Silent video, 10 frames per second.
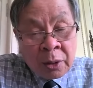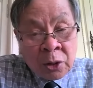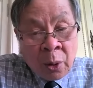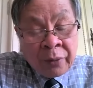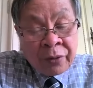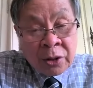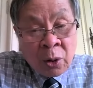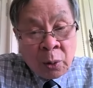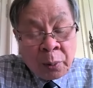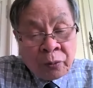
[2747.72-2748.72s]
So if the
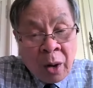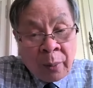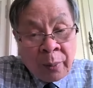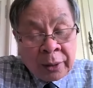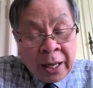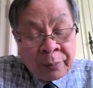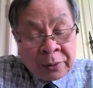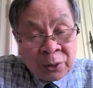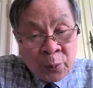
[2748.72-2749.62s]
solar former can